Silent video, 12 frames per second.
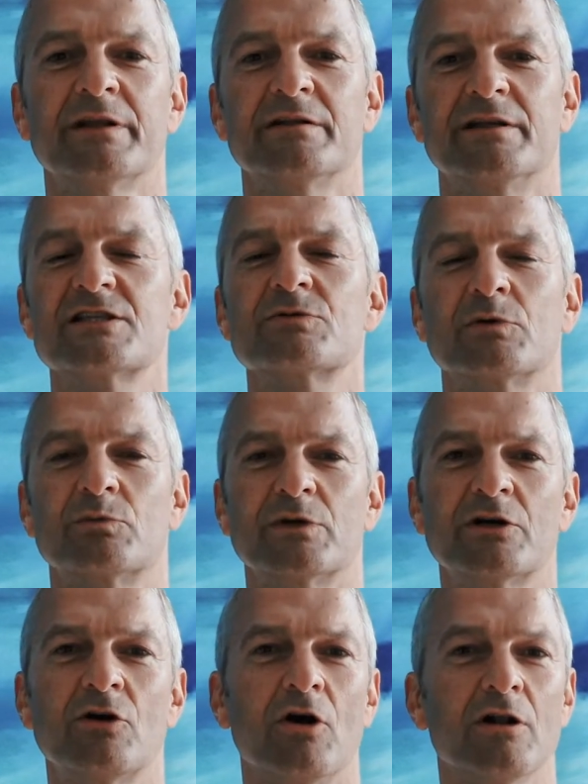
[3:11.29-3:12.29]
That's what we
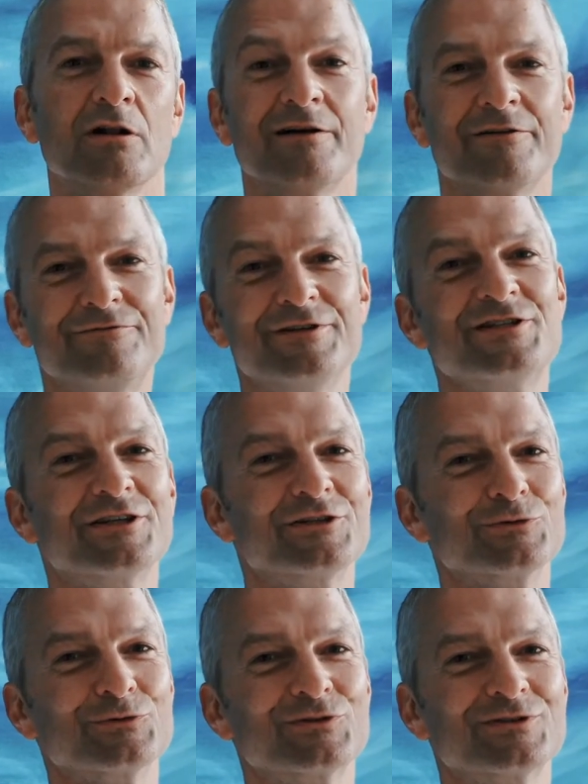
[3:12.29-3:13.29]
call
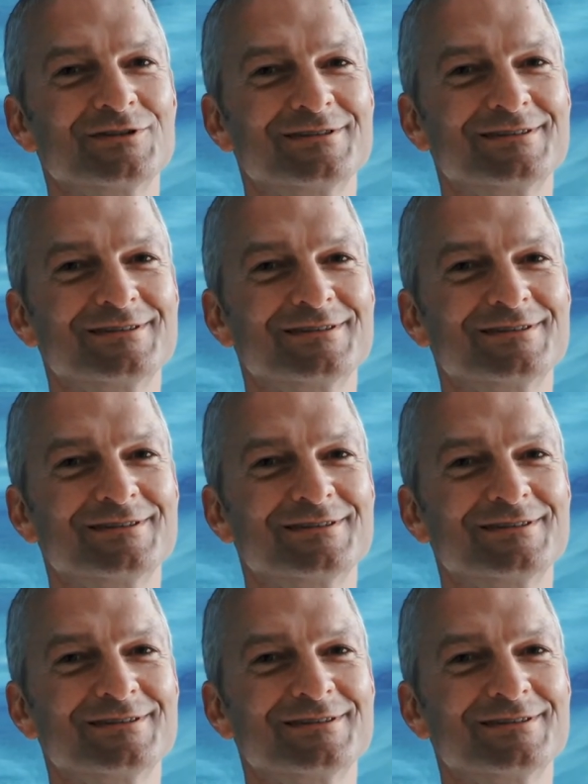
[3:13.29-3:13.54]
FeasyUse.